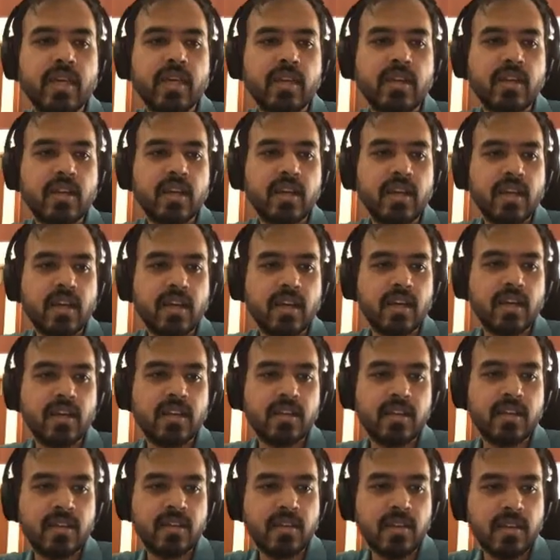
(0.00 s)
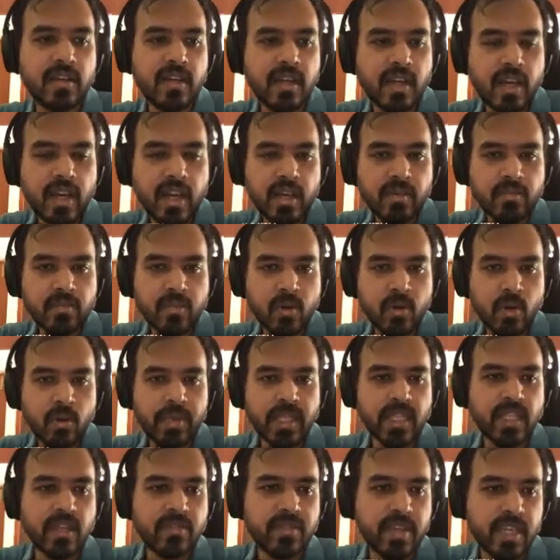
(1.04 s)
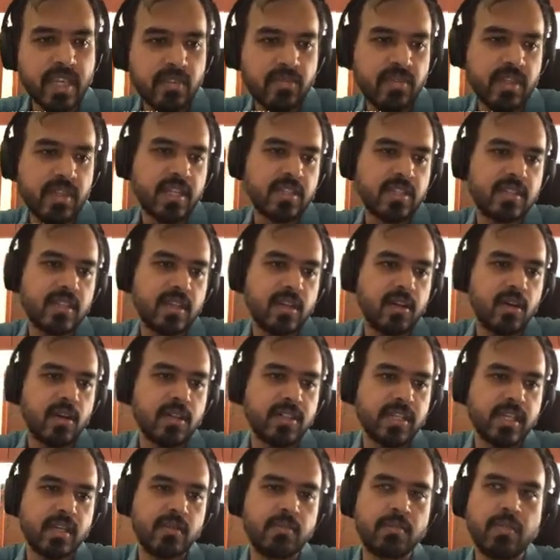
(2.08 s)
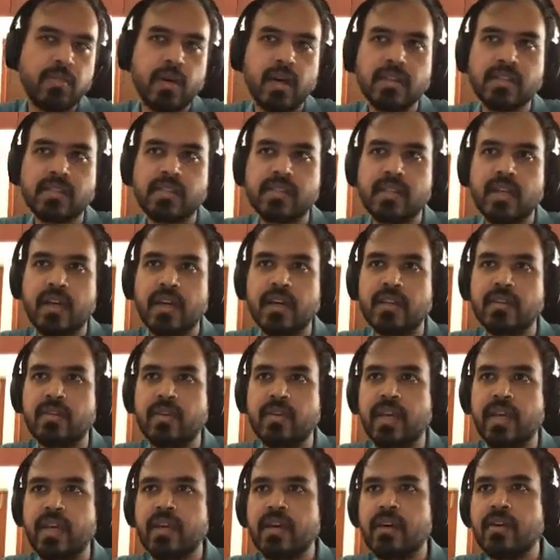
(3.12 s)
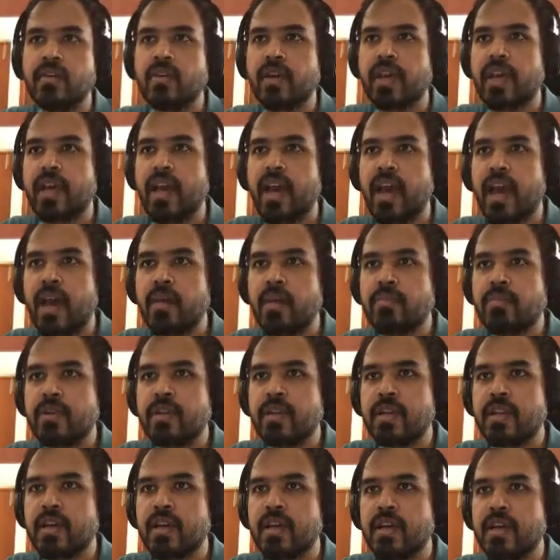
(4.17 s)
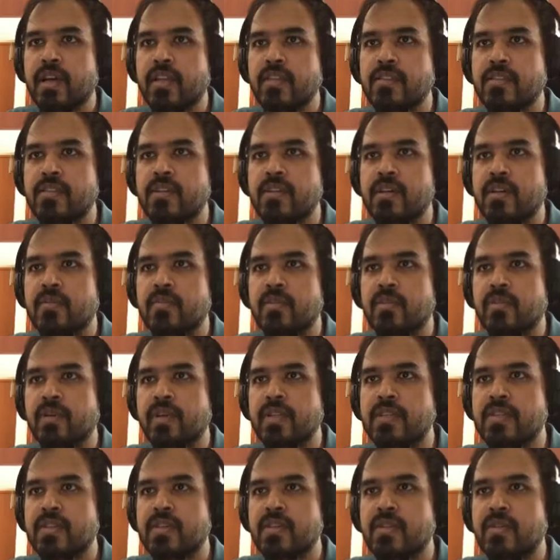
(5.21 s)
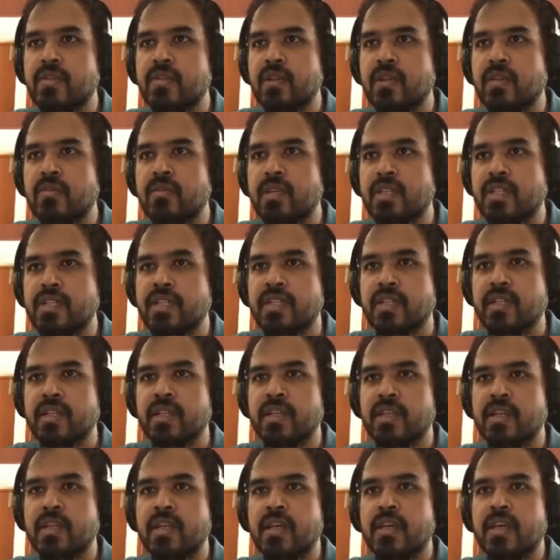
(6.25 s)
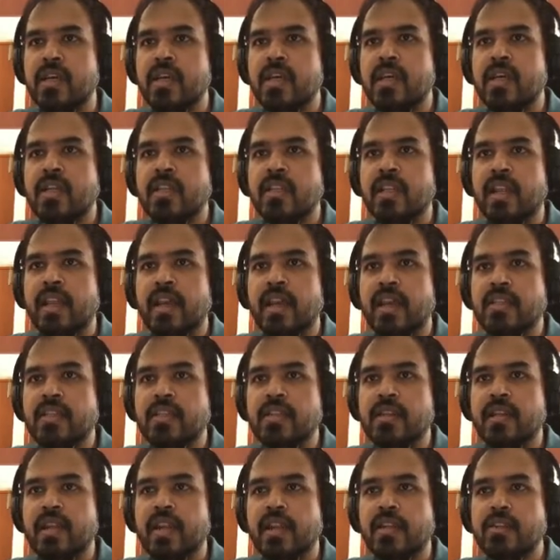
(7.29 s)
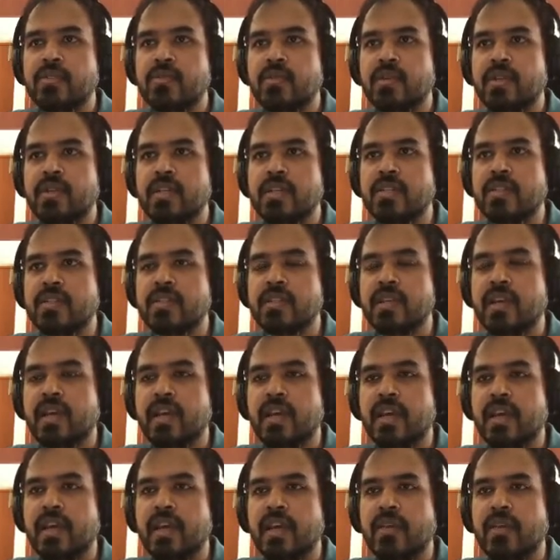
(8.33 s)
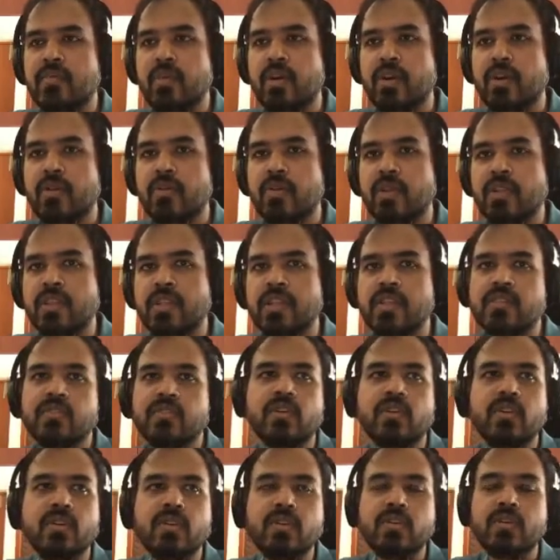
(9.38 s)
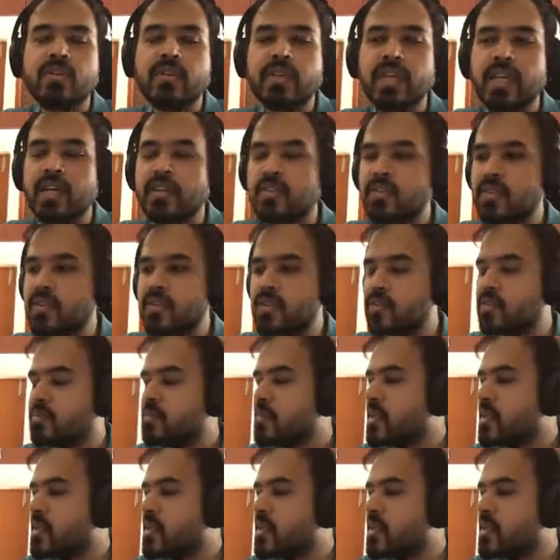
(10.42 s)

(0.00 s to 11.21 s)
So we are. I'm hoping that we can finish the logic parts today. Okay. Apt install provides an older version. The latest one is 8.13. So yeah.